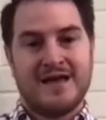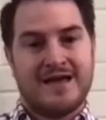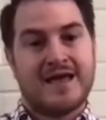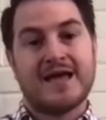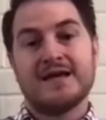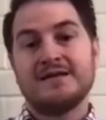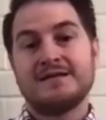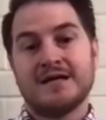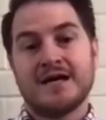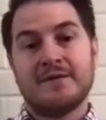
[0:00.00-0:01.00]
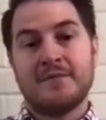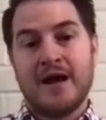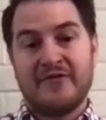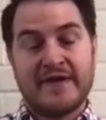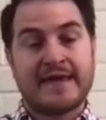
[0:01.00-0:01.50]
and
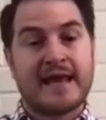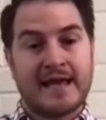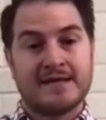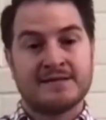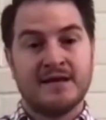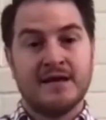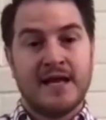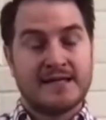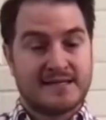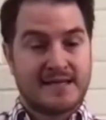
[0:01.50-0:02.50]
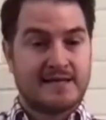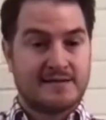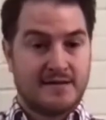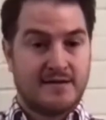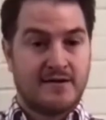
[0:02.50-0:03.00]
I think it
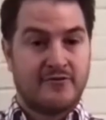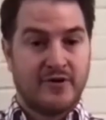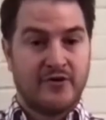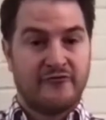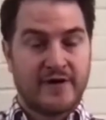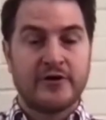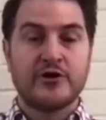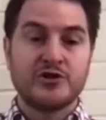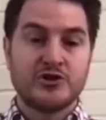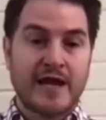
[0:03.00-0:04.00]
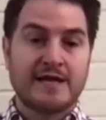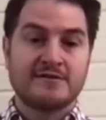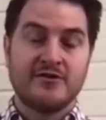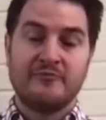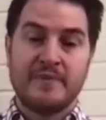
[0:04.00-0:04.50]
stands a very good chance
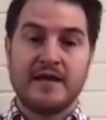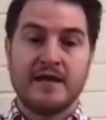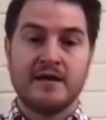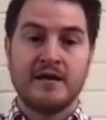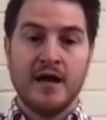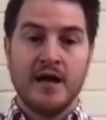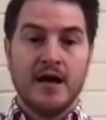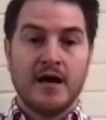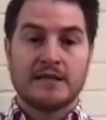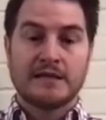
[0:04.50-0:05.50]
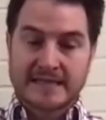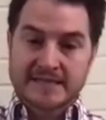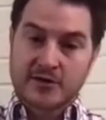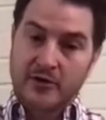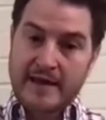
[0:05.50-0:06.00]
of being
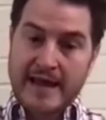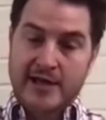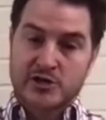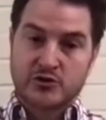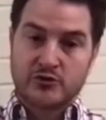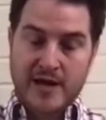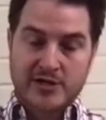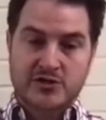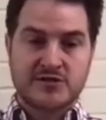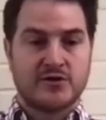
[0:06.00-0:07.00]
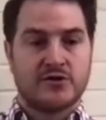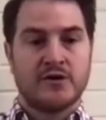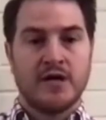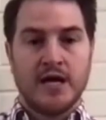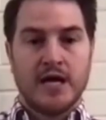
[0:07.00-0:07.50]
listed on the National
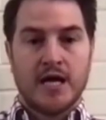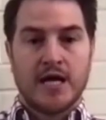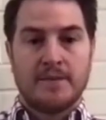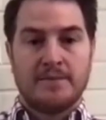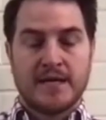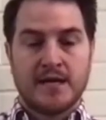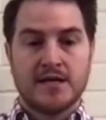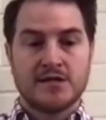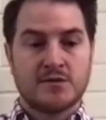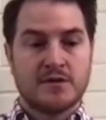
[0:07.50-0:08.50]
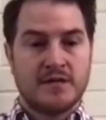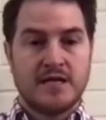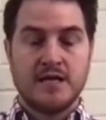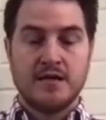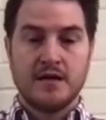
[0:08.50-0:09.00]
Register because
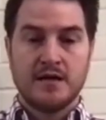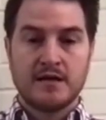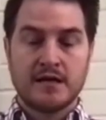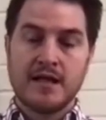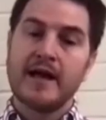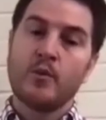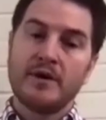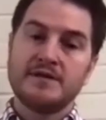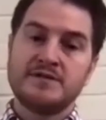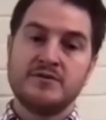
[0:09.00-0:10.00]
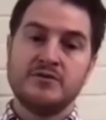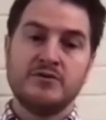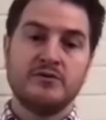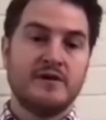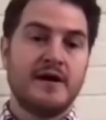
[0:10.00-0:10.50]
the client wanted to
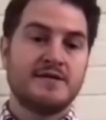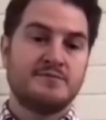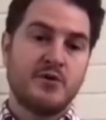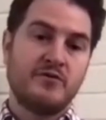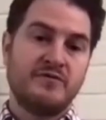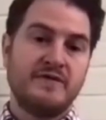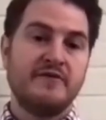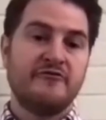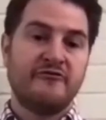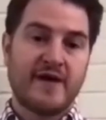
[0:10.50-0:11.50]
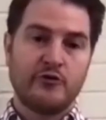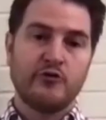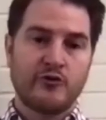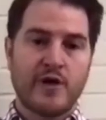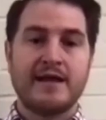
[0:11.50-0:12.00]
utilize both the federal
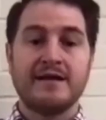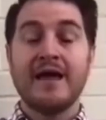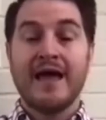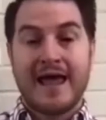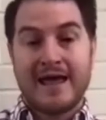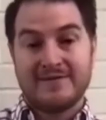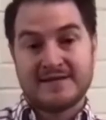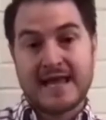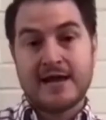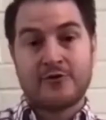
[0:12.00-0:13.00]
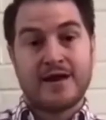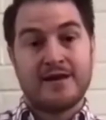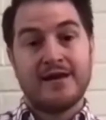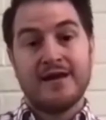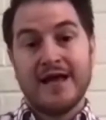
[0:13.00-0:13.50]
credit and the state
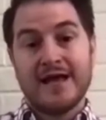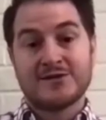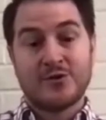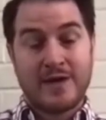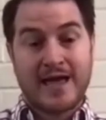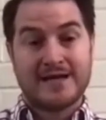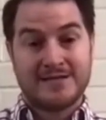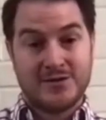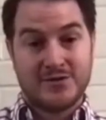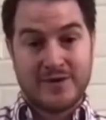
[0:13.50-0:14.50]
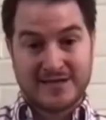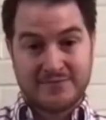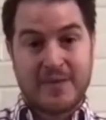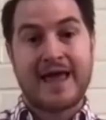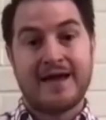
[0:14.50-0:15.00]
credit, and so we had to
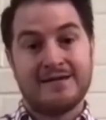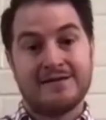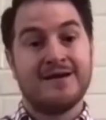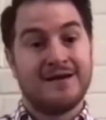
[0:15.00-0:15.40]
expand